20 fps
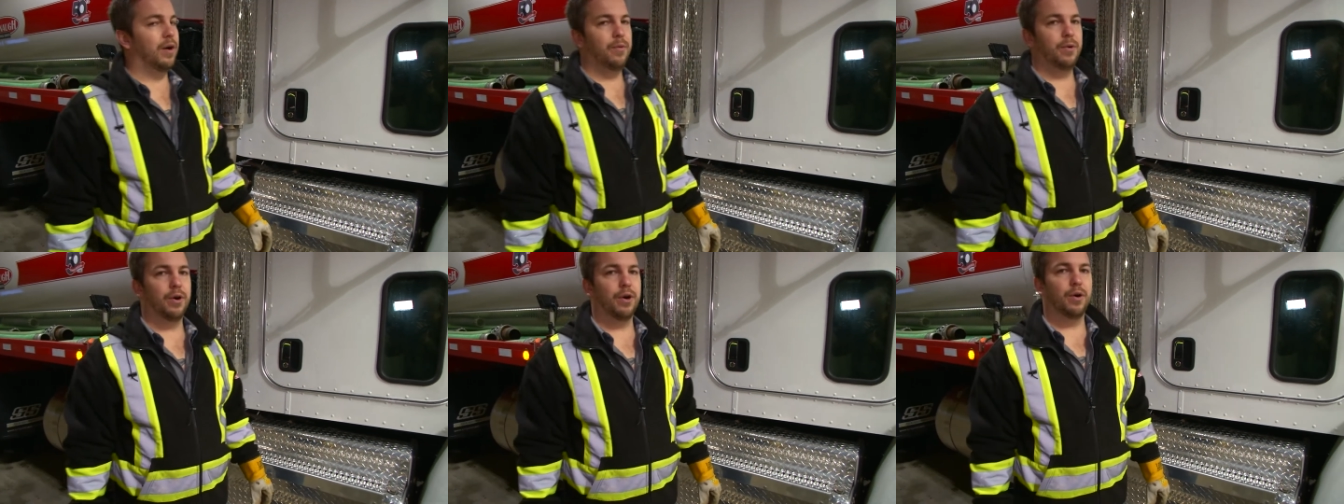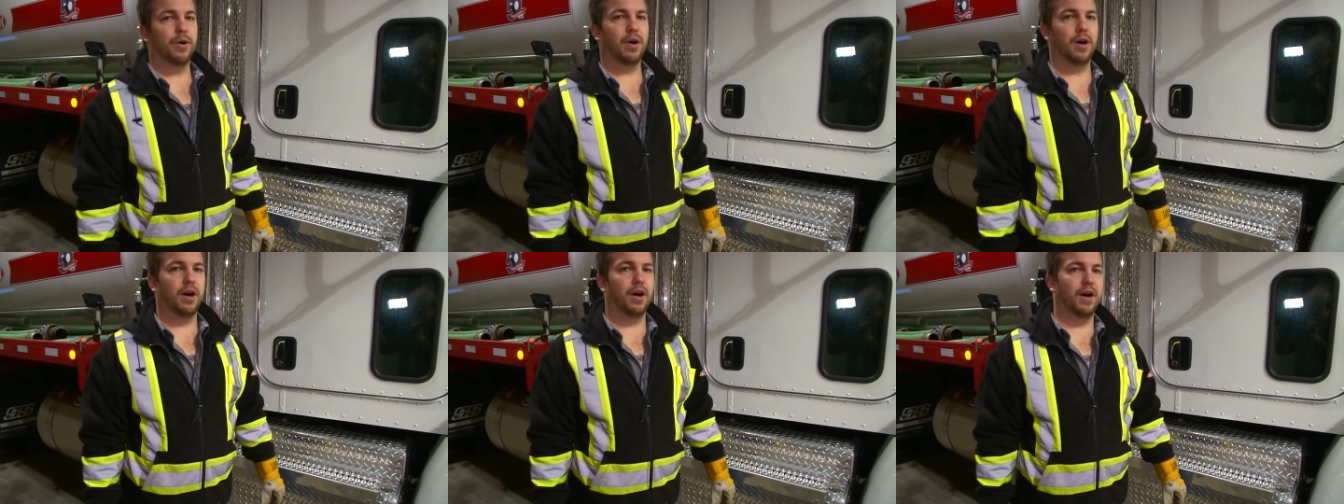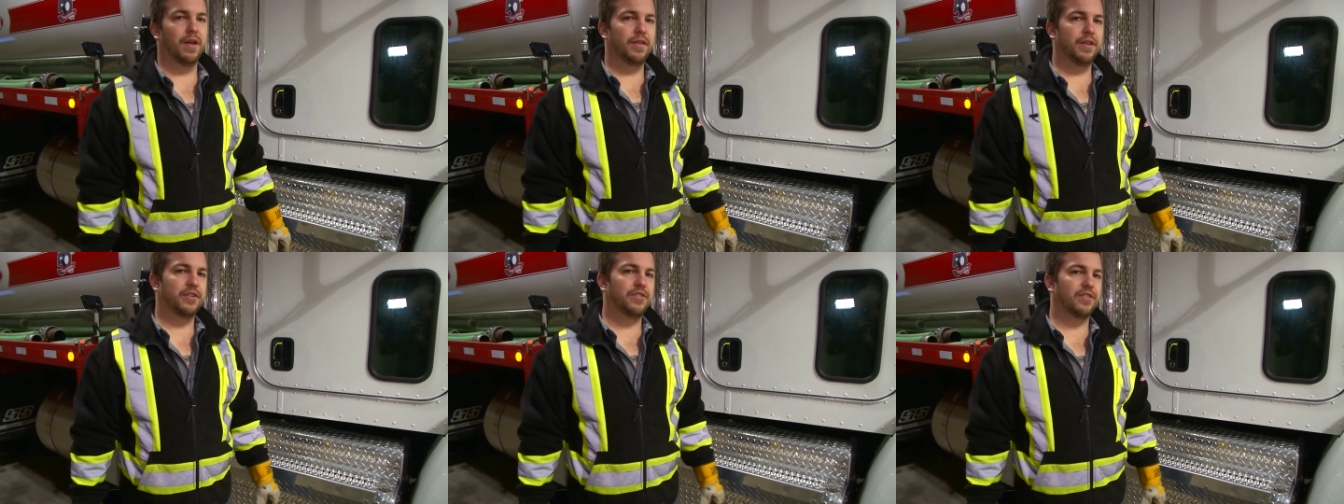we're
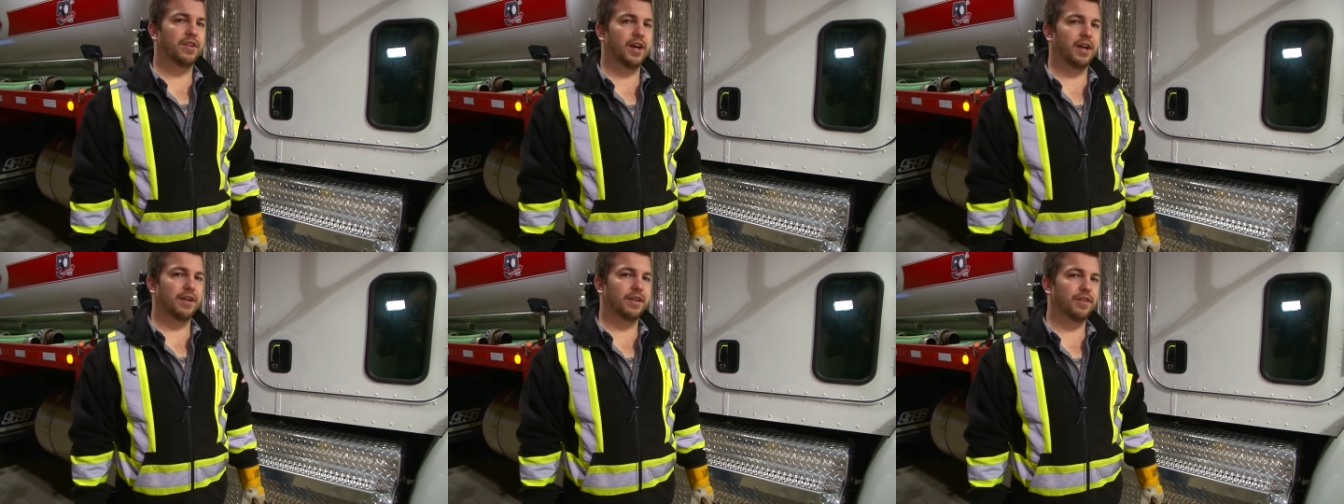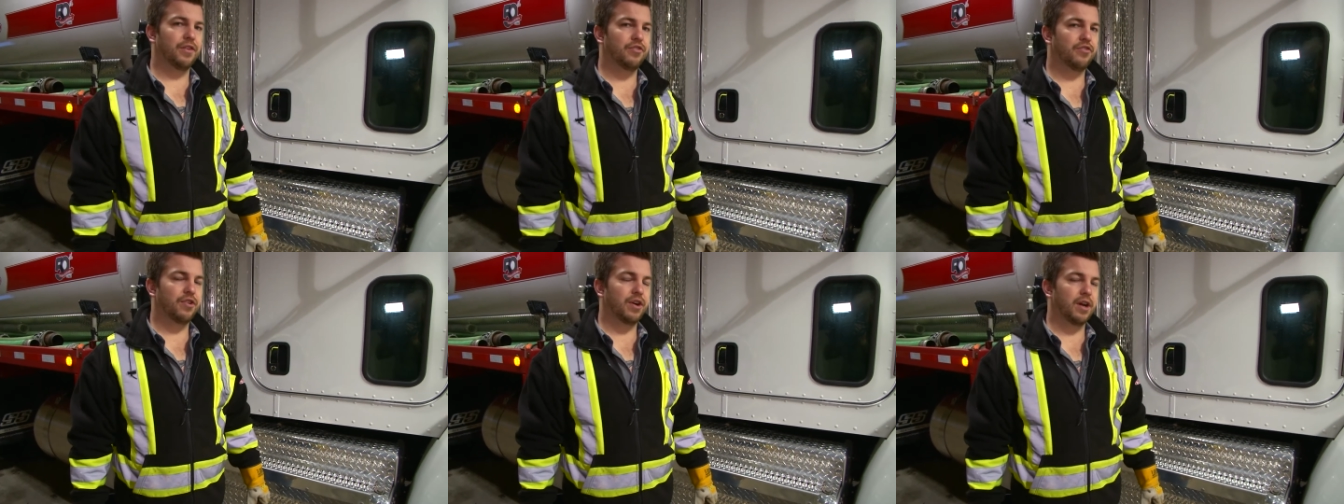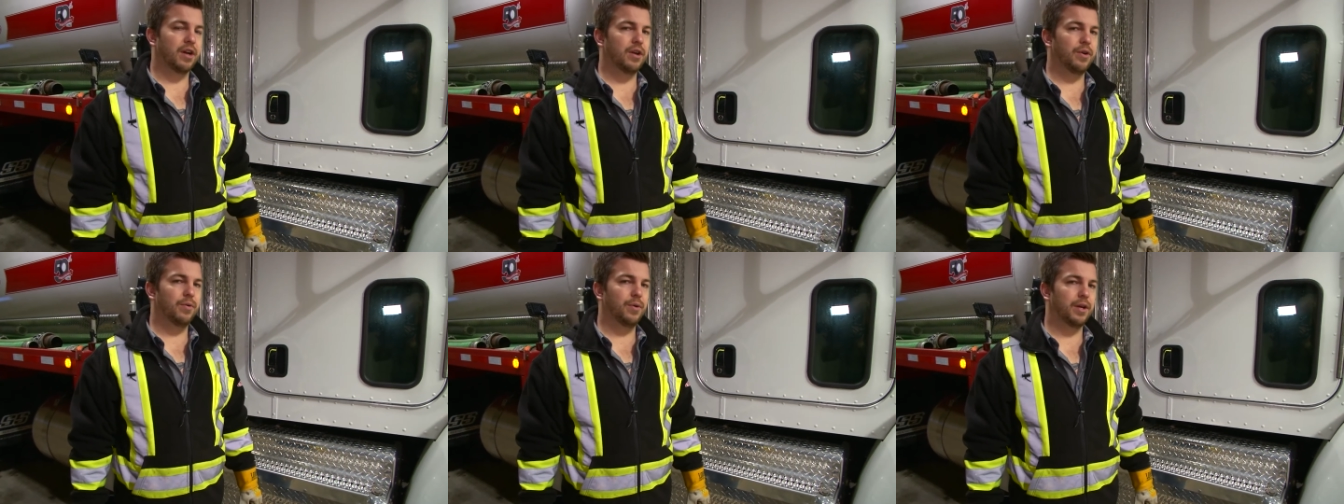on this side of the
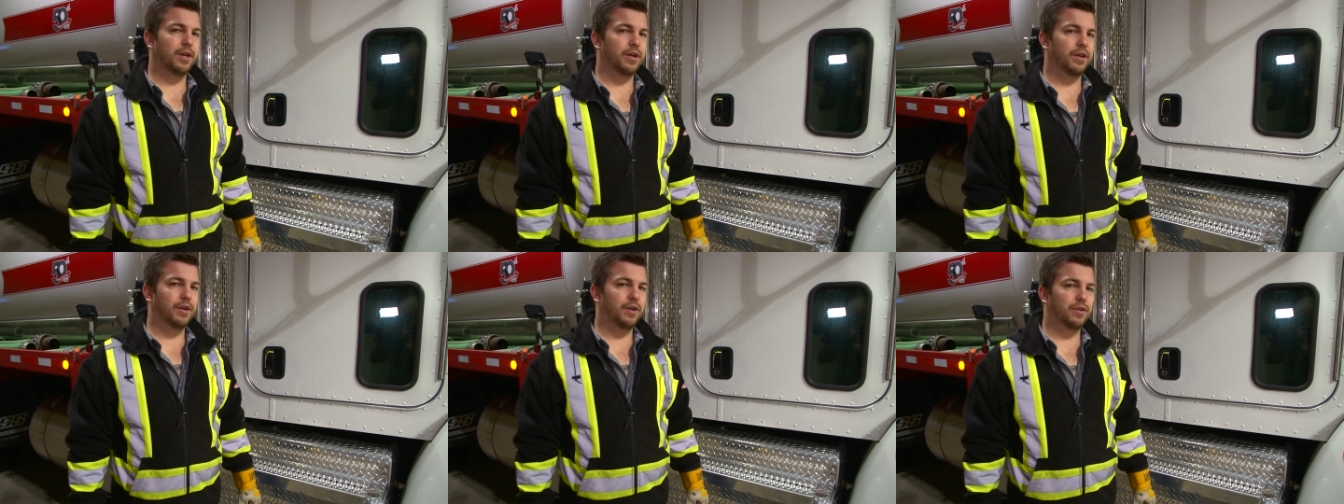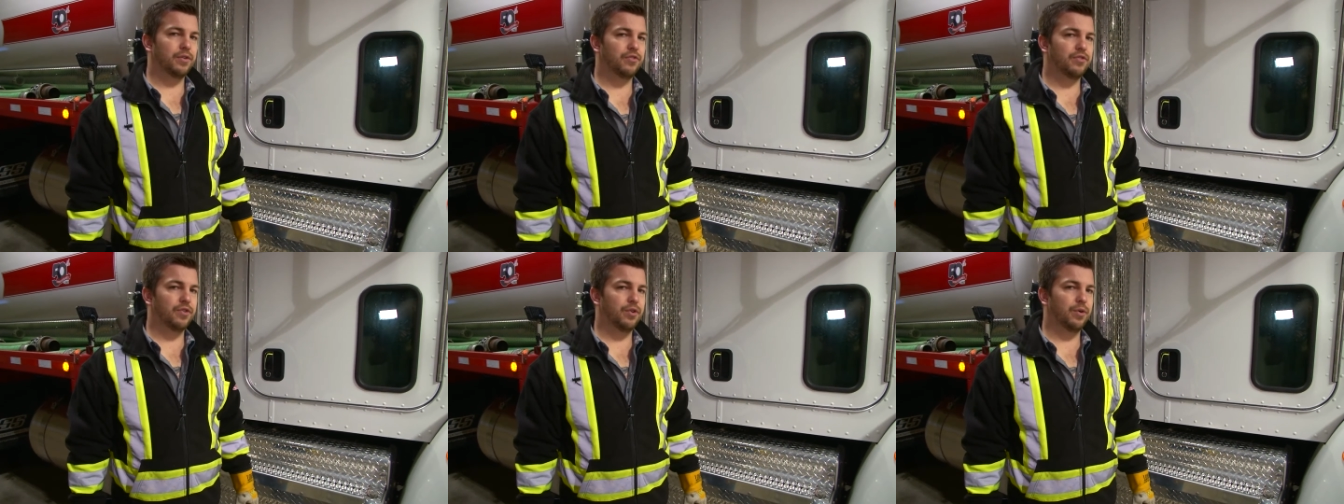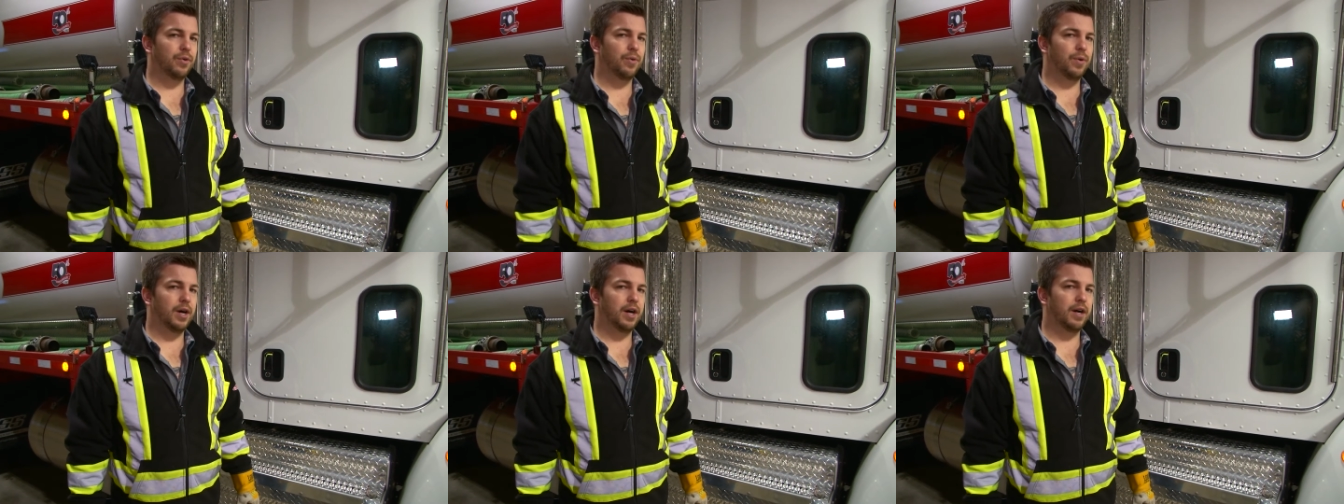truck, we can
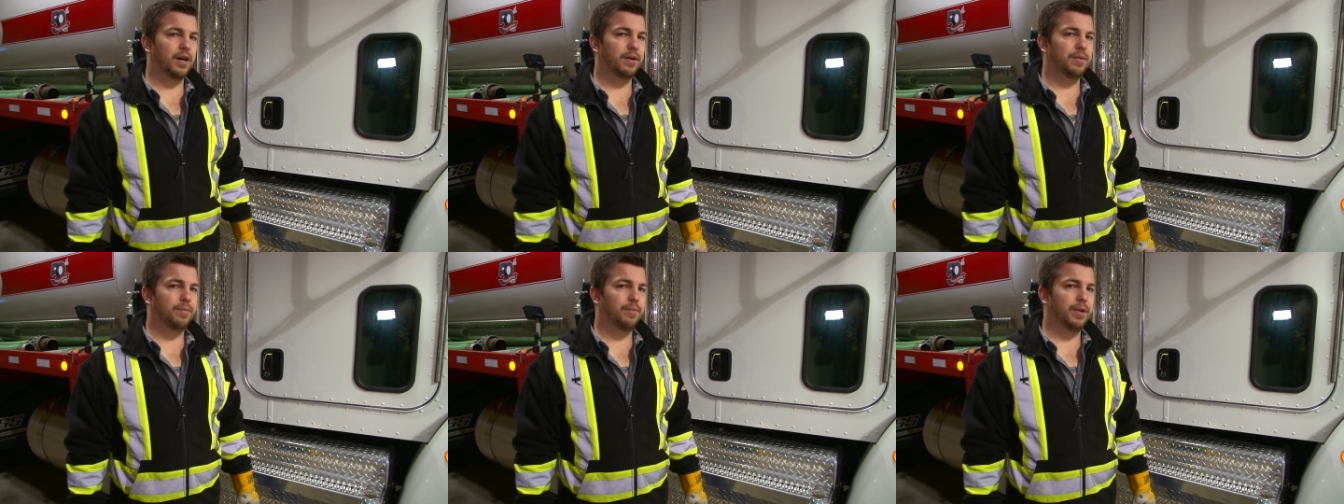also